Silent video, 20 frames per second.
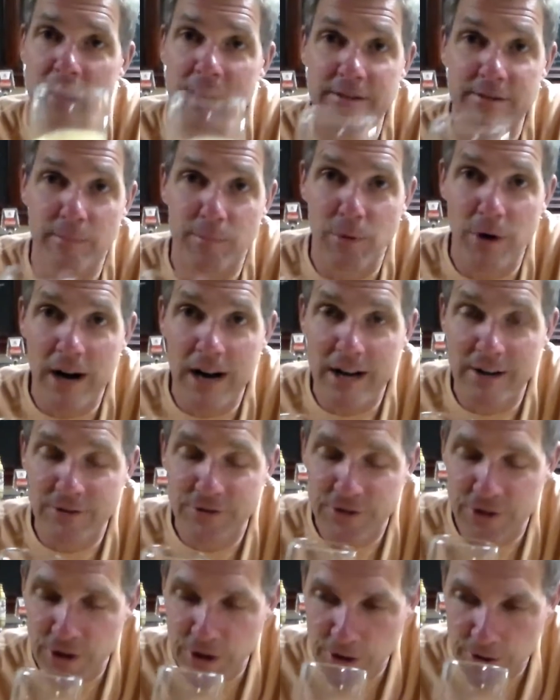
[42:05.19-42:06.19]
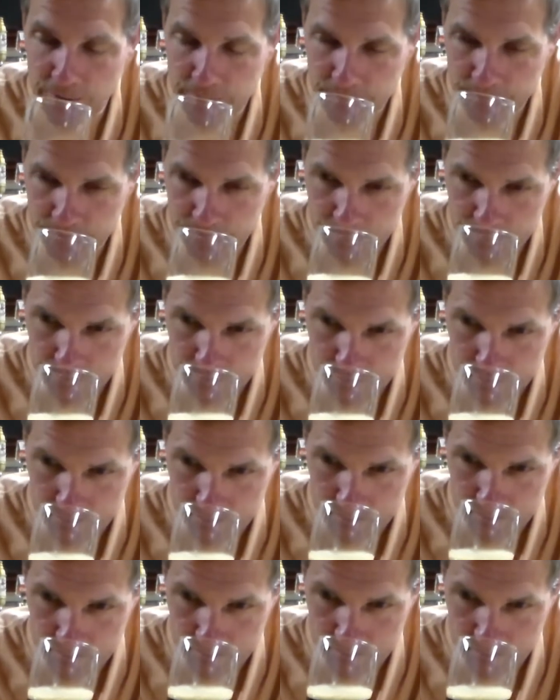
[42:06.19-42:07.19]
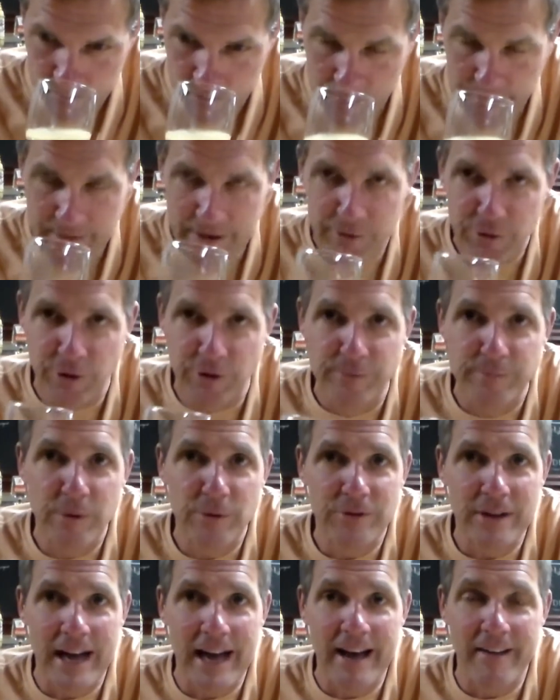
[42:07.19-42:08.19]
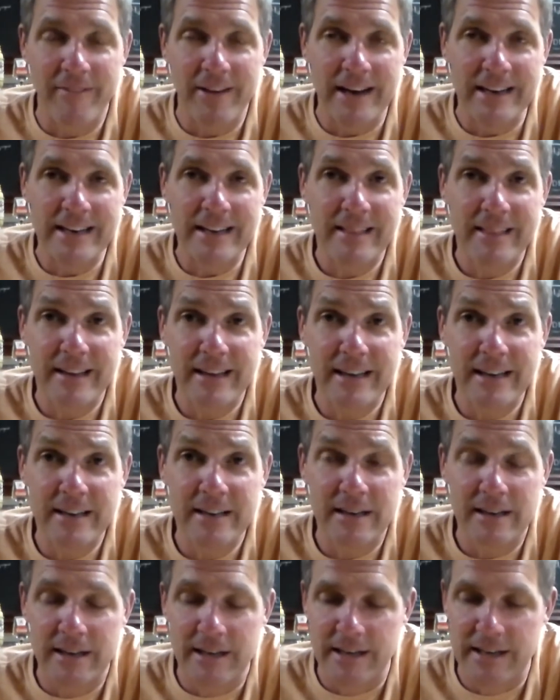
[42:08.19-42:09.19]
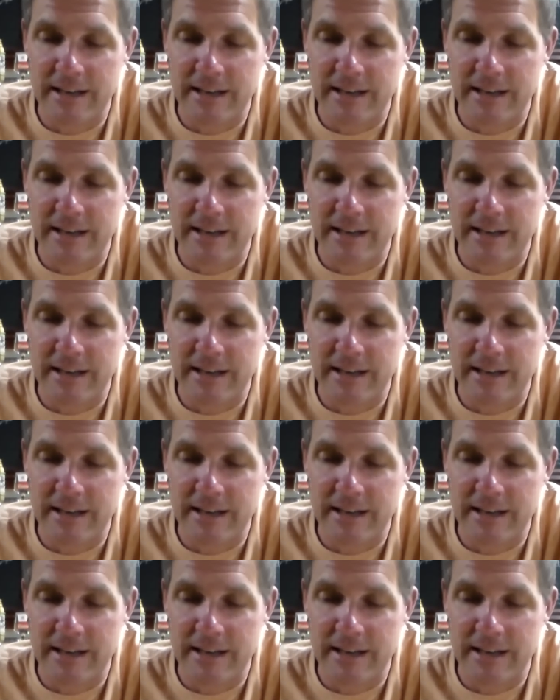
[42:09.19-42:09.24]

It's a brown, so I'm not really supposed to have anything.